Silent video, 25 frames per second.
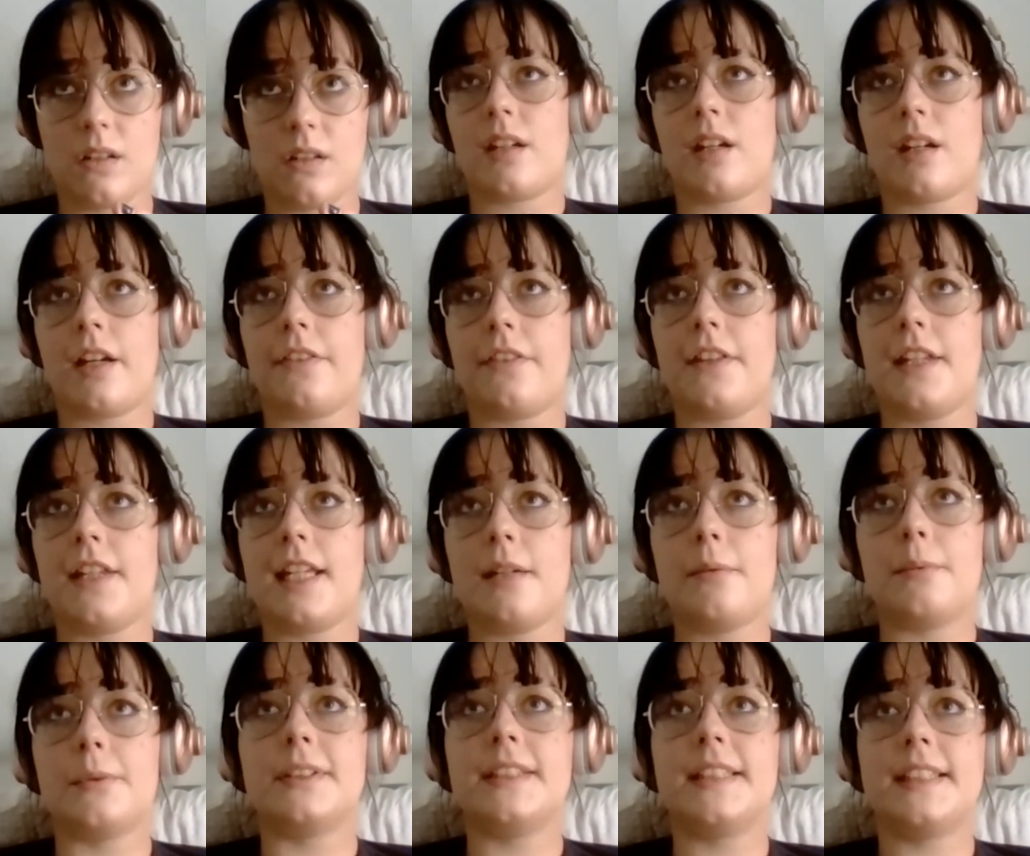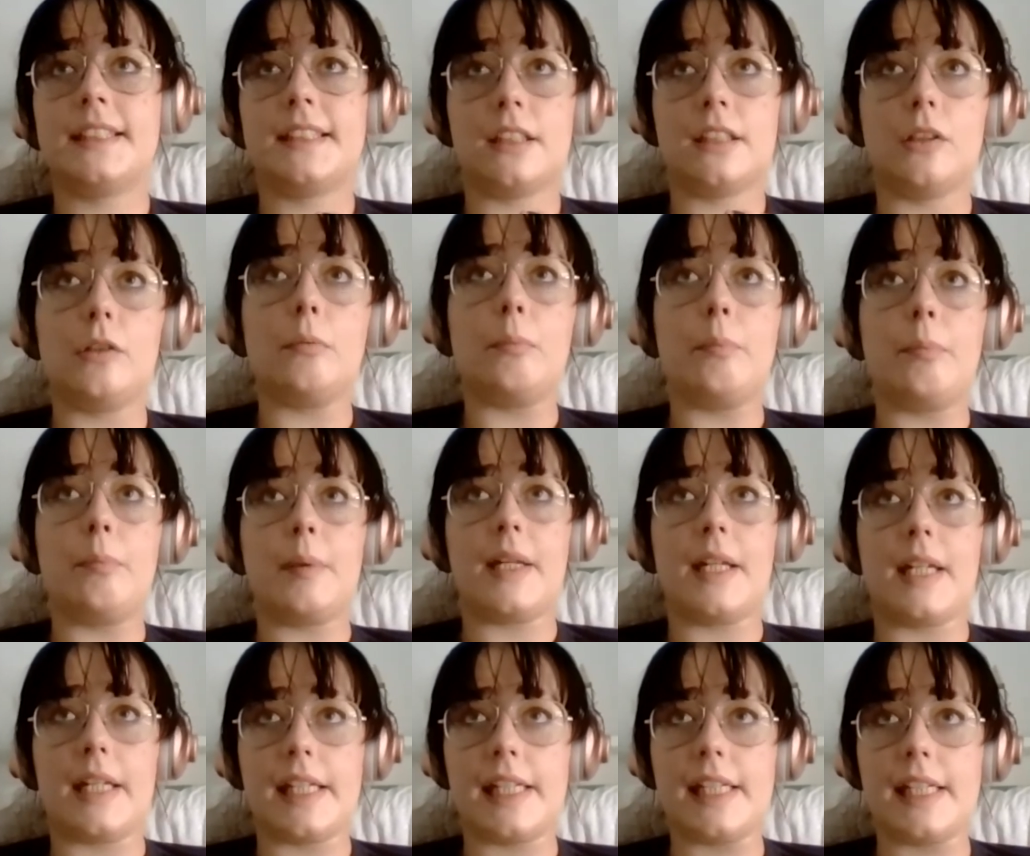I think it would still
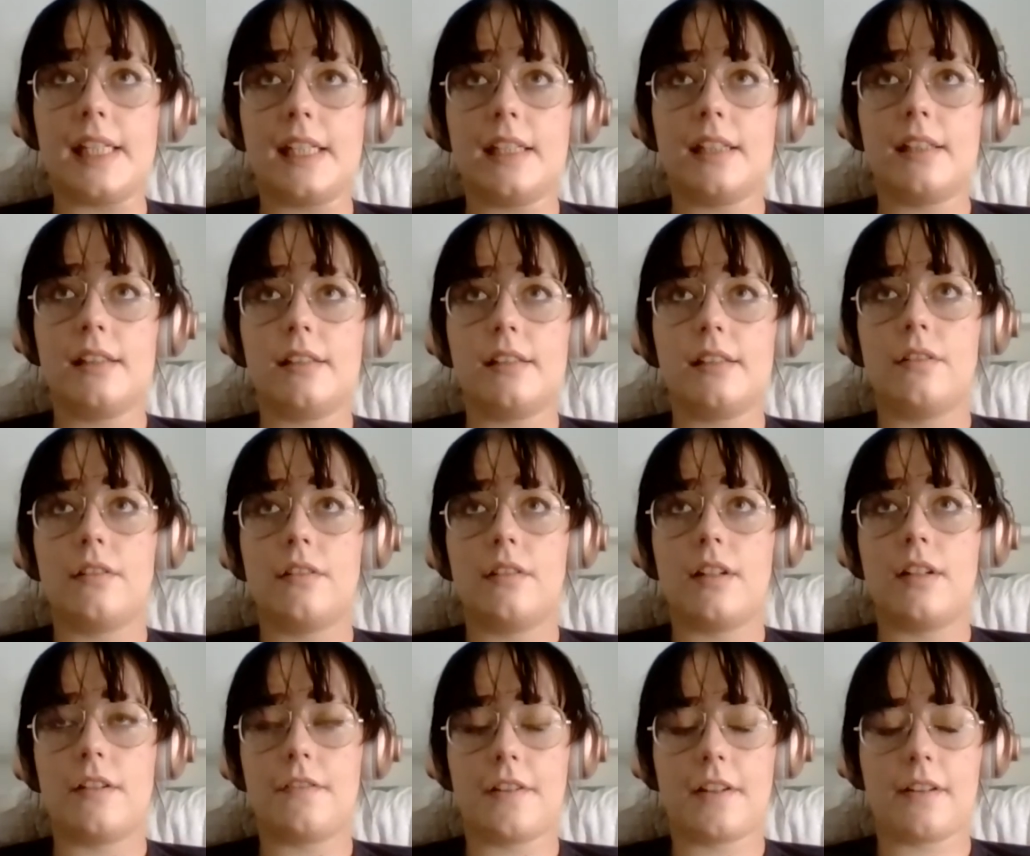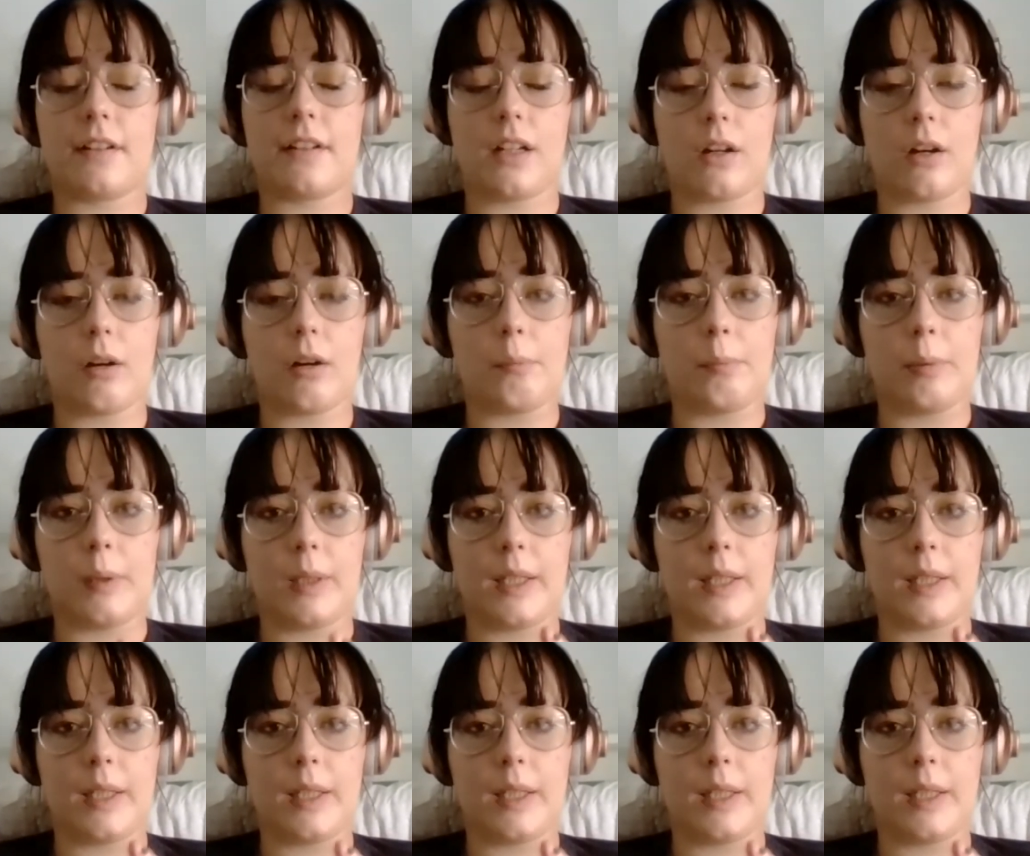be a very
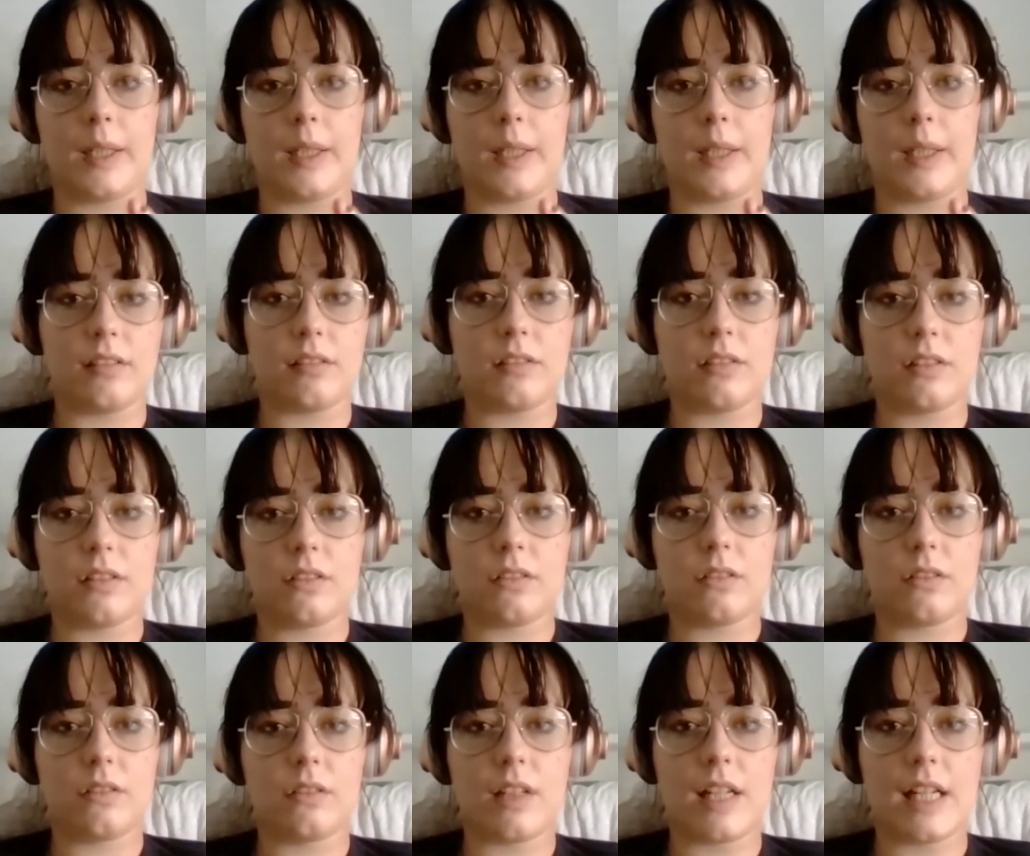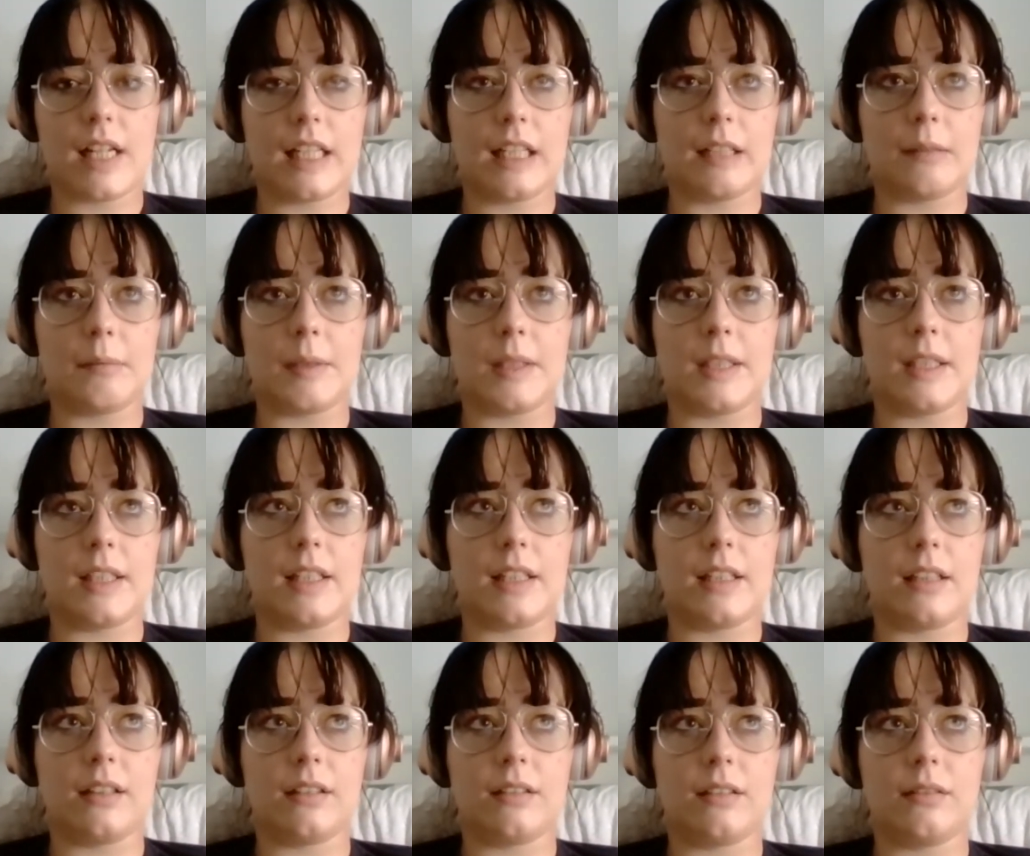complicated element,
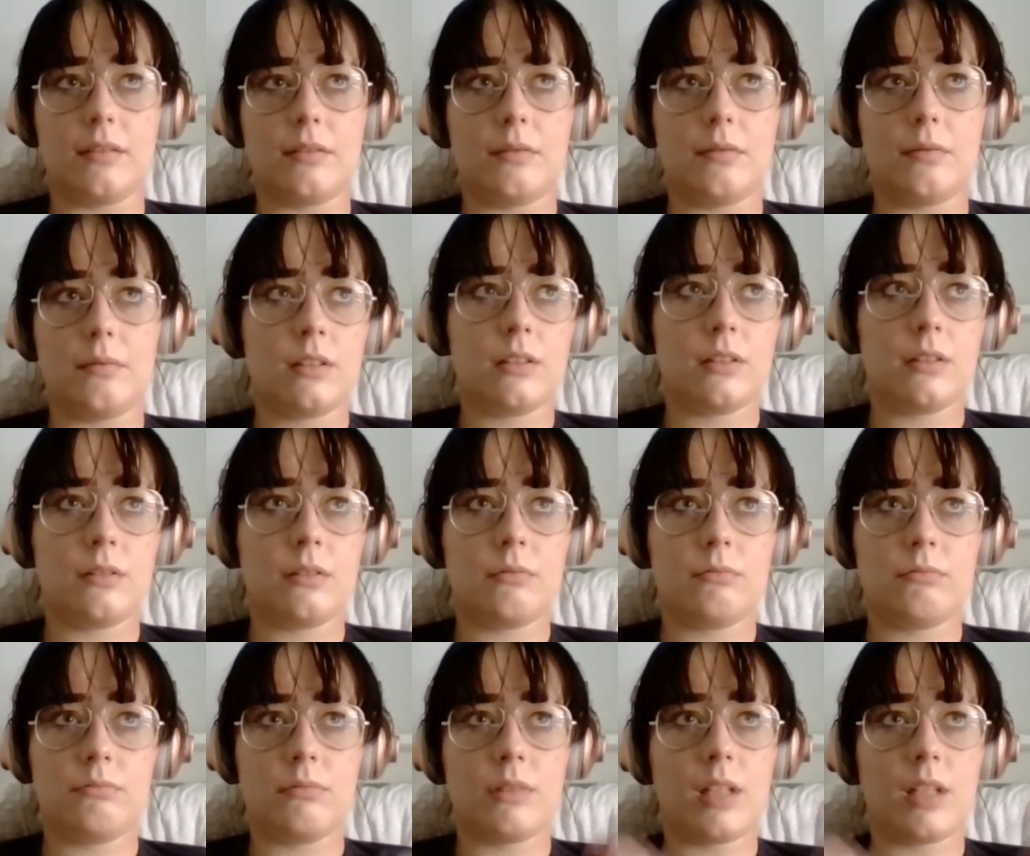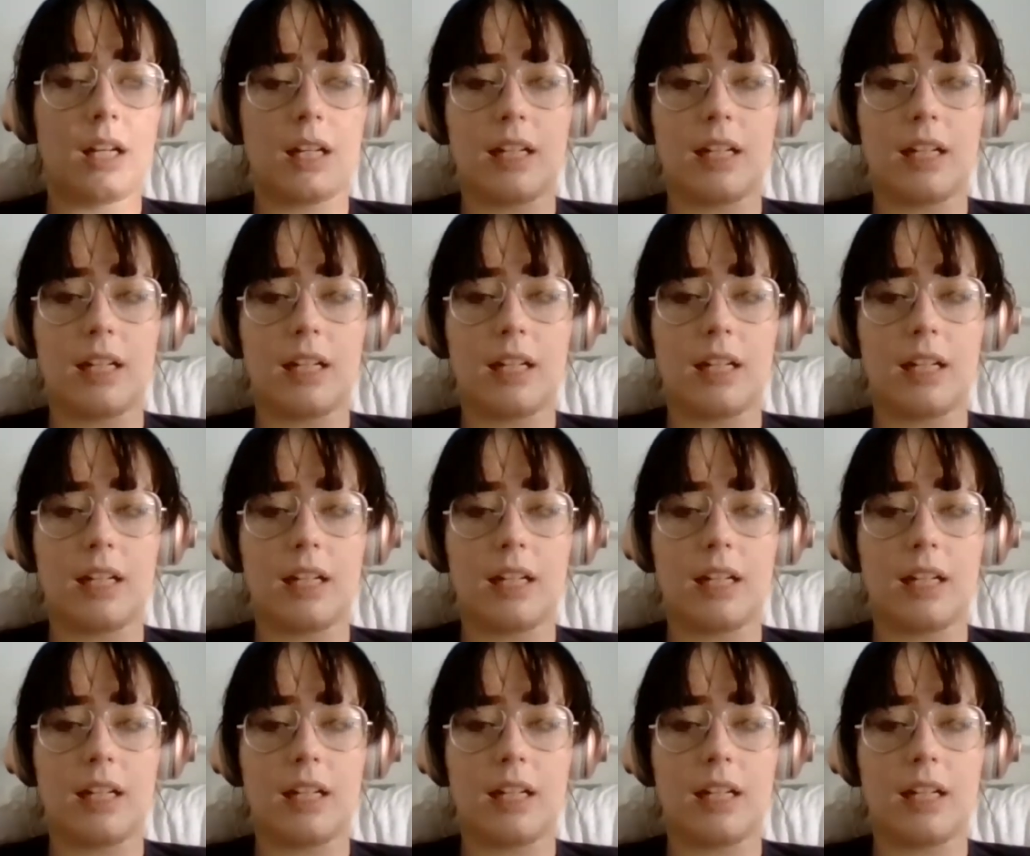and I